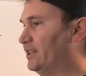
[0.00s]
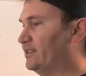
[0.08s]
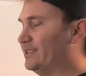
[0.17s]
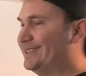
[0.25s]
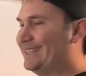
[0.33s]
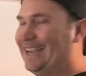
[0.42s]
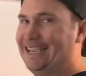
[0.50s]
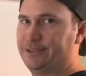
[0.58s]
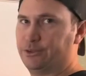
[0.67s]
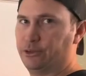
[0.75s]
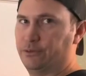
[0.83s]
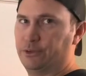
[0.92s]
that's a SaaS
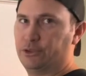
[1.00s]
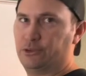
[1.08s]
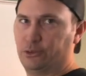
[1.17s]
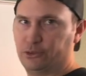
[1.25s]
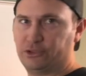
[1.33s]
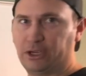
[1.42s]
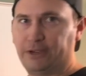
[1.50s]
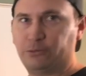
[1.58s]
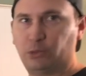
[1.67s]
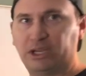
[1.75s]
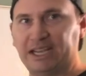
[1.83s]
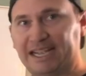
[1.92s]
service or
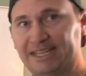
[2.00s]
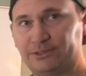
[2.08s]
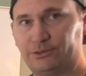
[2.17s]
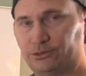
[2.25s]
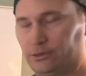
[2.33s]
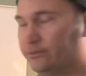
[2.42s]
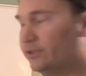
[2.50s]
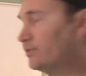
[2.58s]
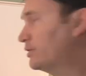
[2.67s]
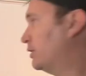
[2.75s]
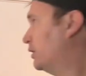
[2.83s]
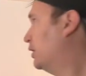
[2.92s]
software as a
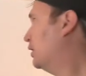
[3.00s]
service